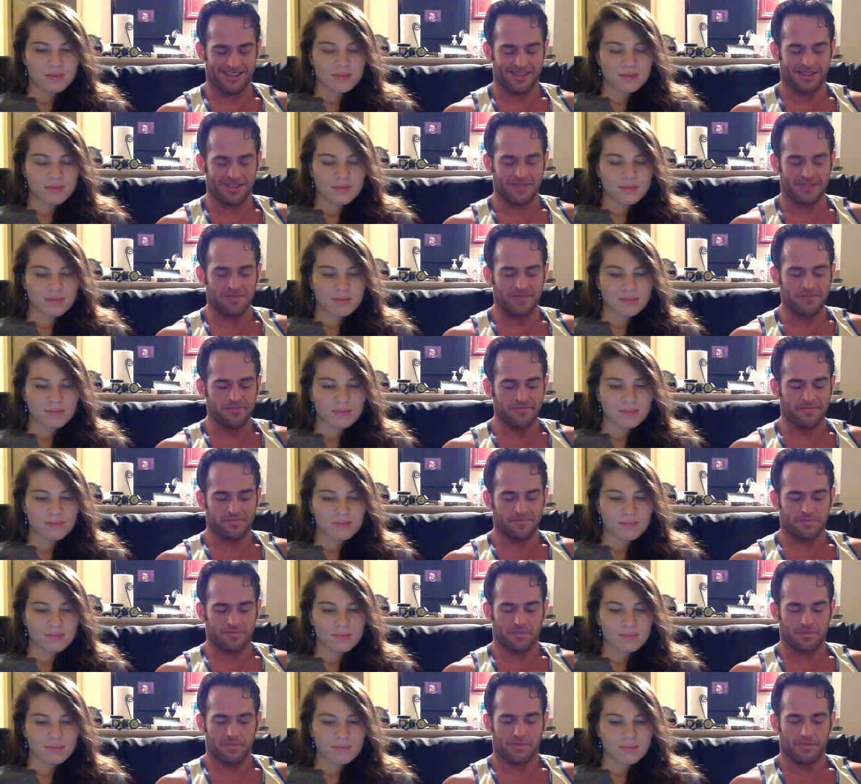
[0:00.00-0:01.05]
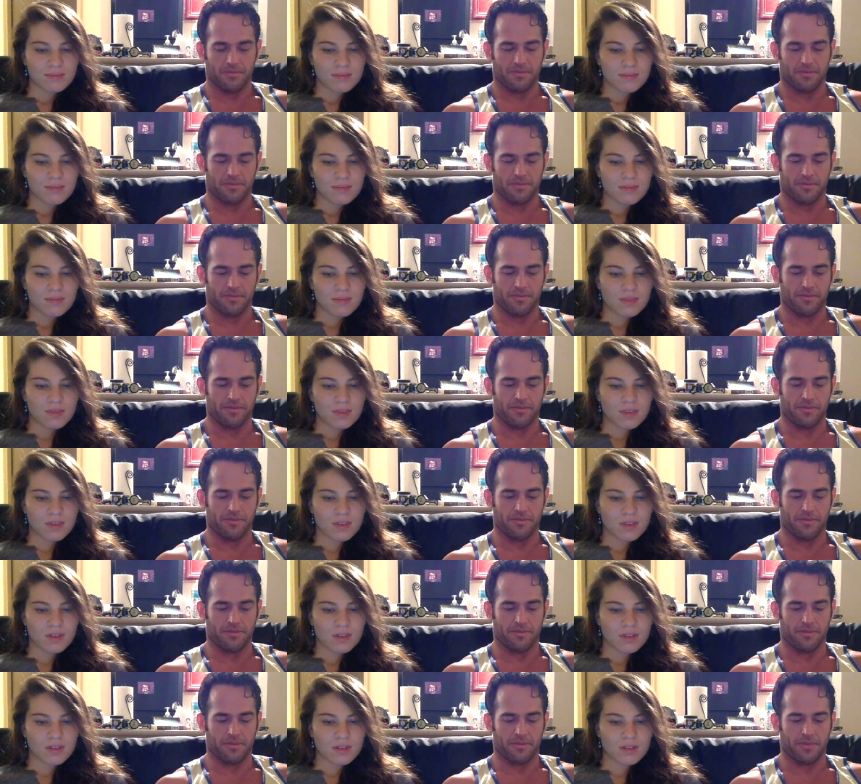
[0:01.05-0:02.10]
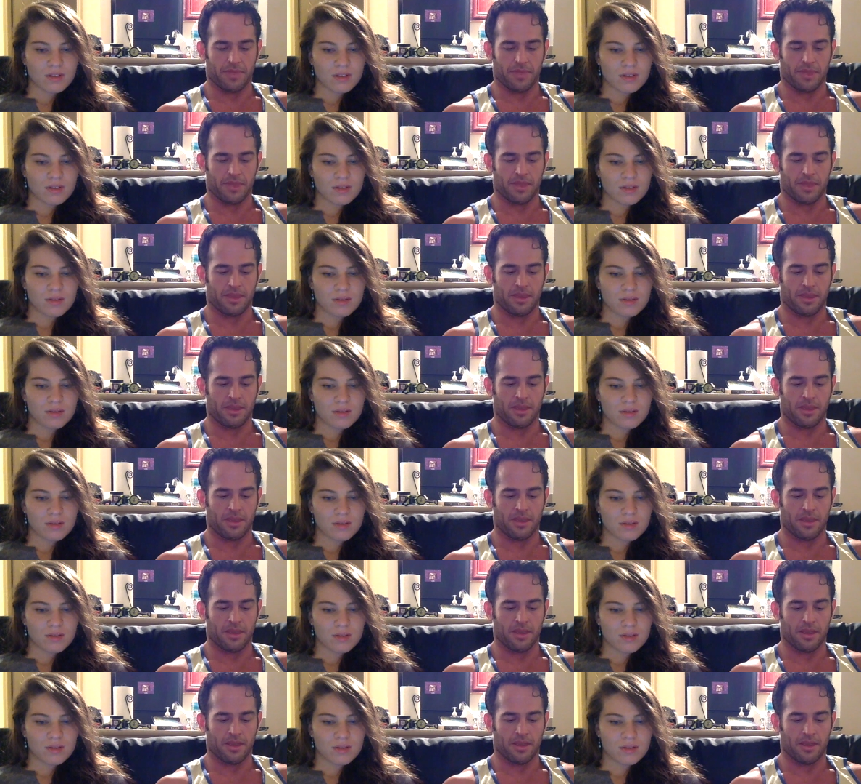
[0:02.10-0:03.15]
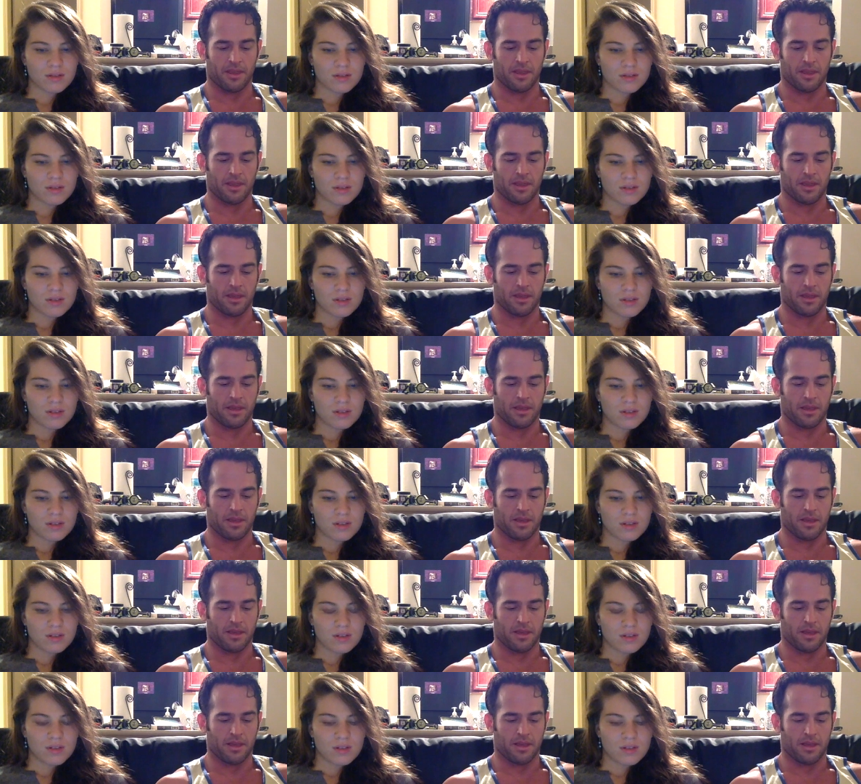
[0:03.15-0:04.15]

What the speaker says: Nobody speaks.